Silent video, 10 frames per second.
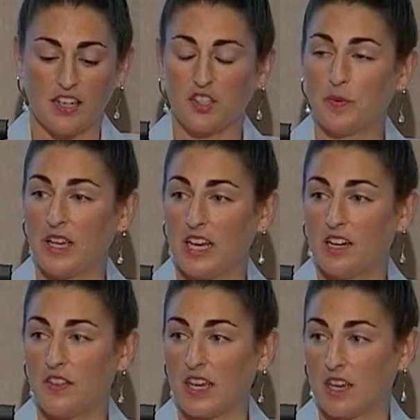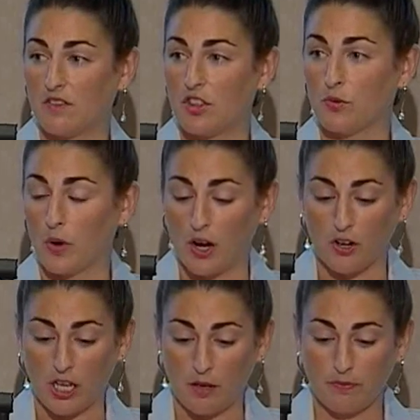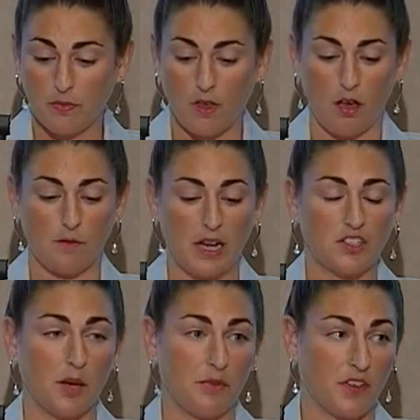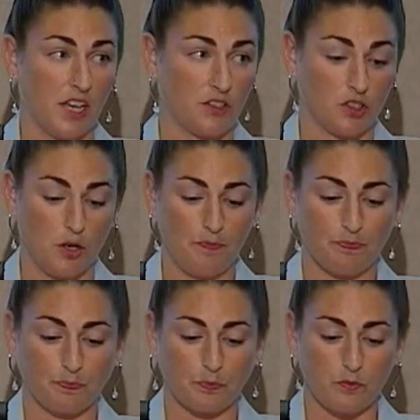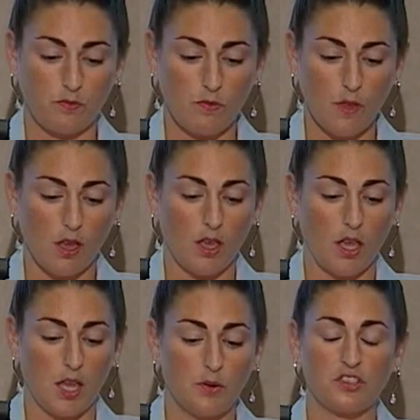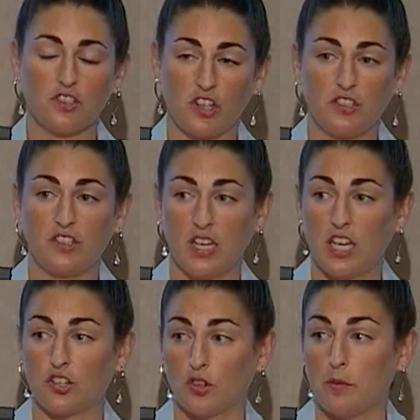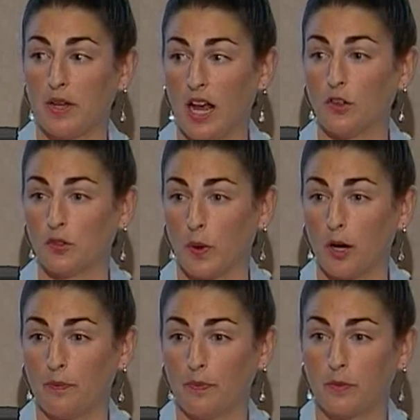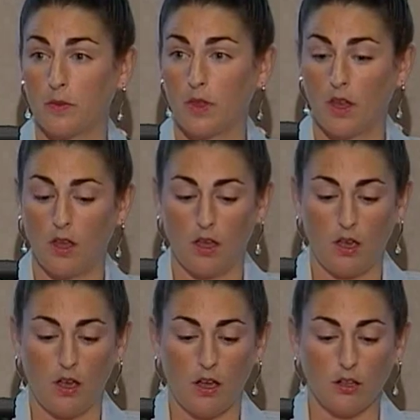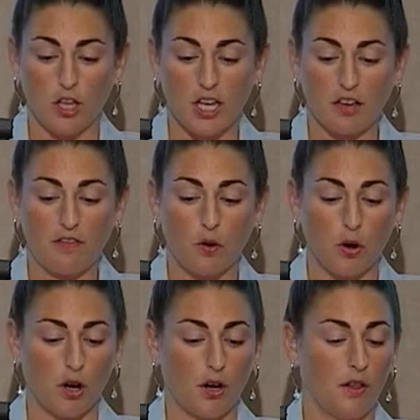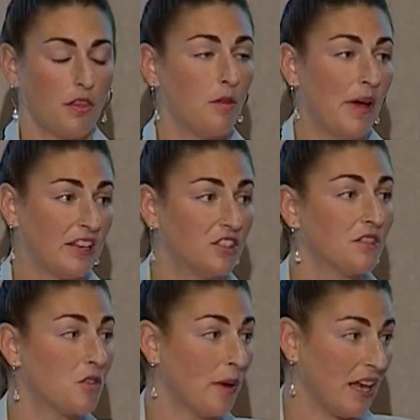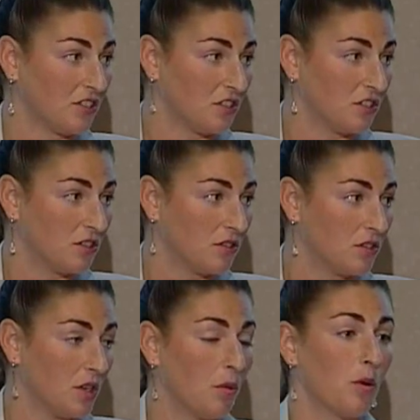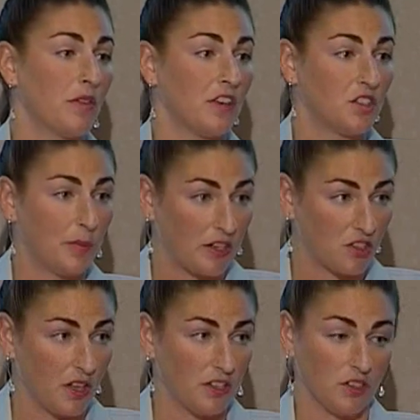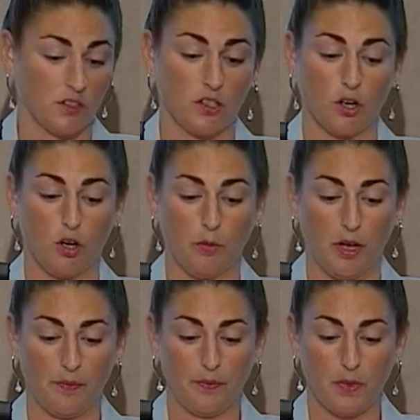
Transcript: explained that given the rarity of my type of cancer, he would suggest seeking treatment elsewhere, looking for the best of the best, somewhere where they specialize in sarcoma.